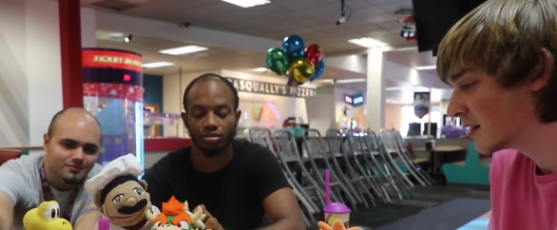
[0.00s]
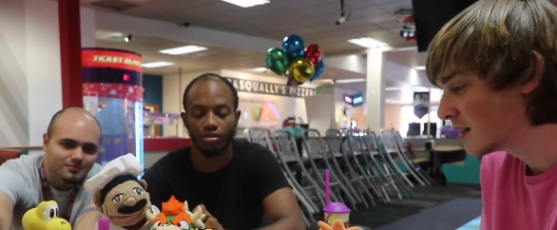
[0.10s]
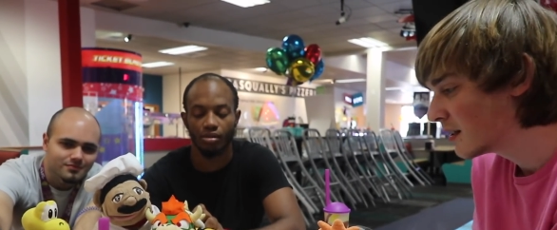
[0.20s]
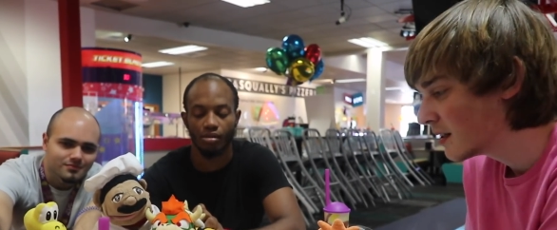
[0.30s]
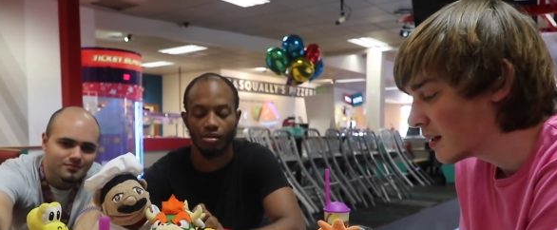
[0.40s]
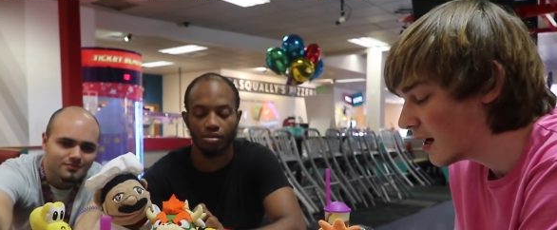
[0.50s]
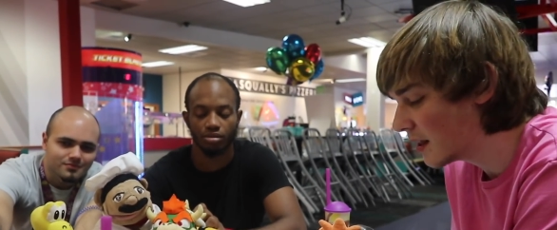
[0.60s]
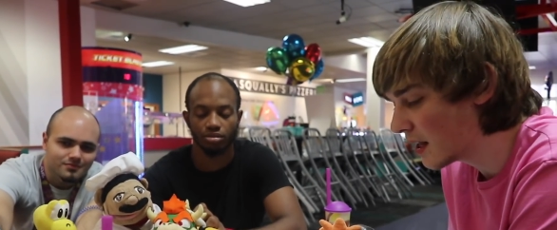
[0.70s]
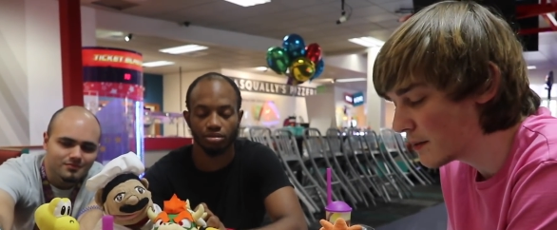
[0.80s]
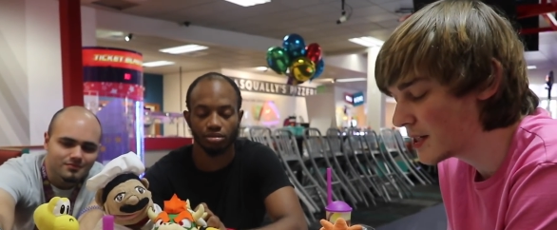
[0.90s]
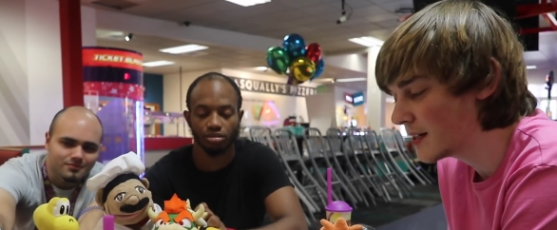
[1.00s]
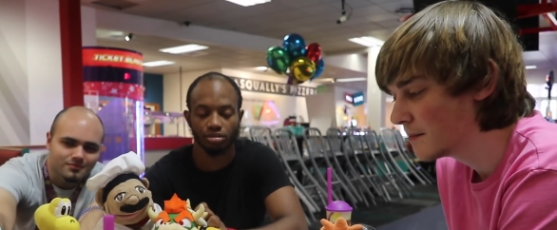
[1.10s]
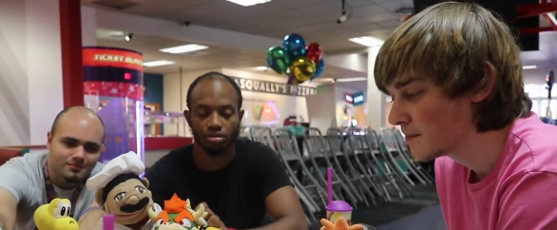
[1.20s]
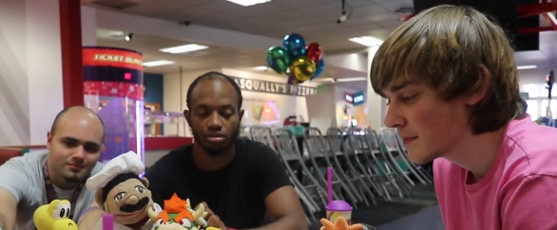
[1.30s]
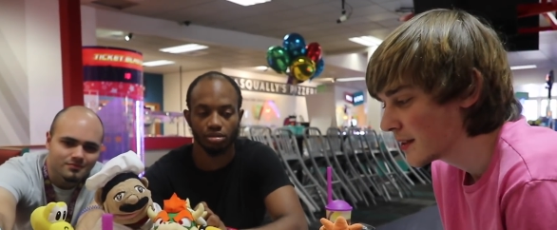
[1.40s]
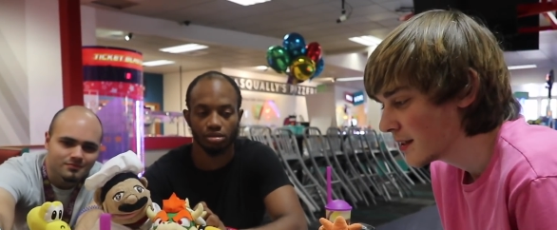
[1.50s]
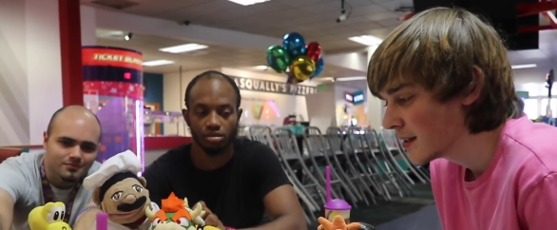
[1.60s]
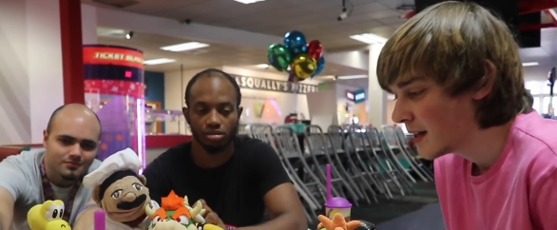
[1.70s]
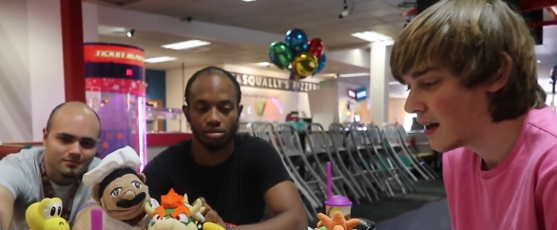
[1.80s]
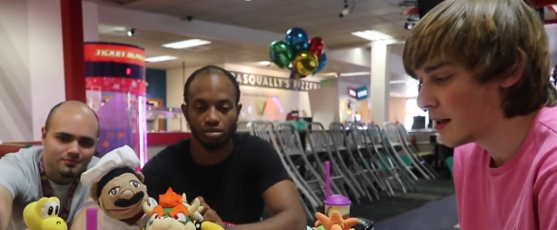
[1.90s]
Speaker 1: And then I'm gonna say,
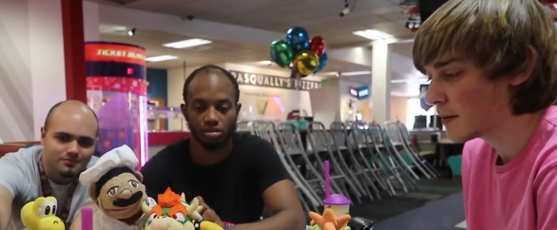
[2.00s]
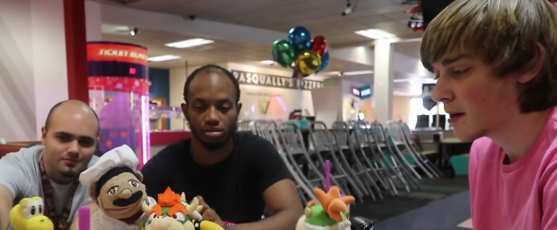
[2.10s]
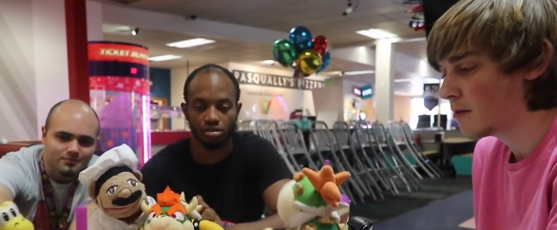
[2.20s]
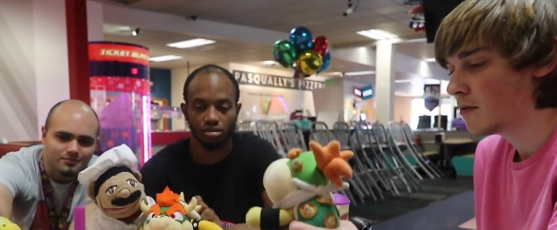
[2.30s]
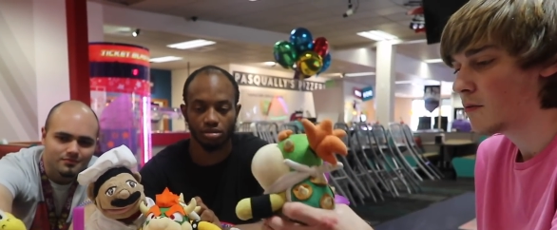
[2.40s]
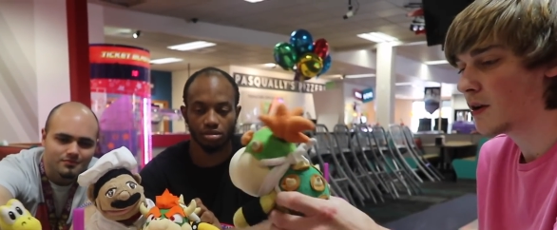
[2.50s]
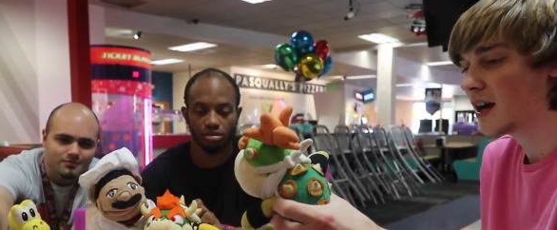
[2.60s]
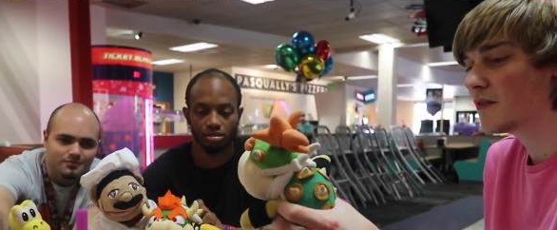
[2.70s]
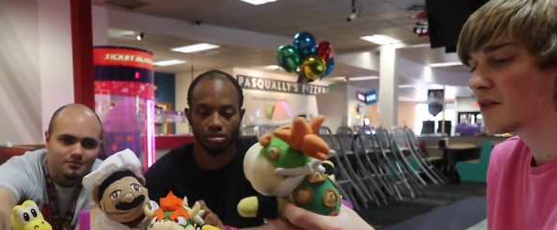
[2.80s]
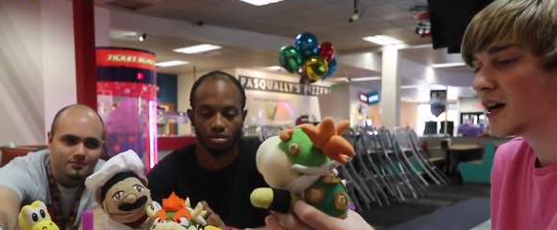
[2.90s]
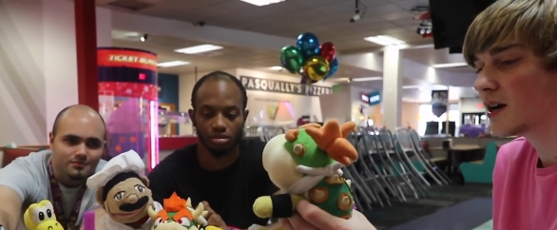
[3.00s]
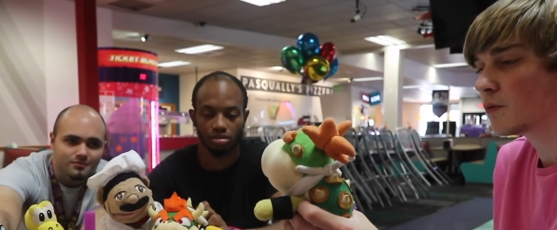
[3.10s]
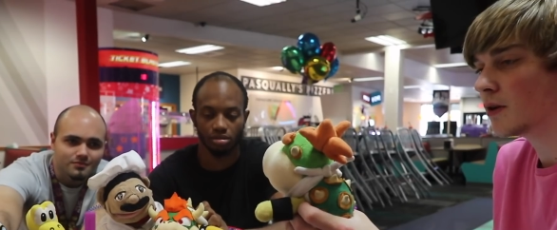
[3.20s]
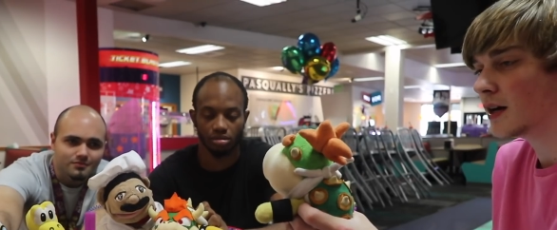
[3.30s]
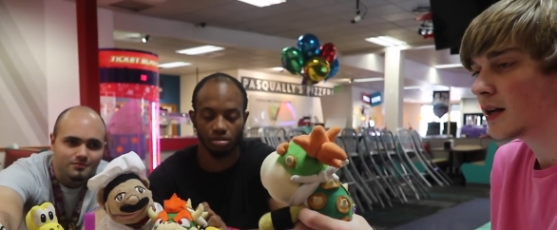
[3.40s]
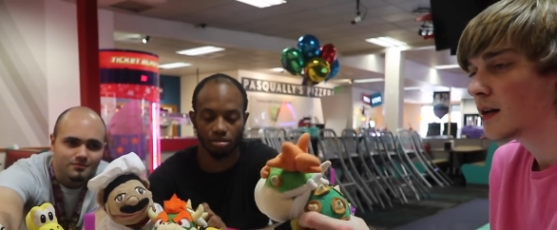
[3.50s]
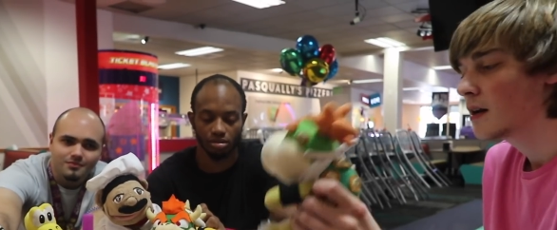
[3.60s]
and I'm gonna go, whatever I want.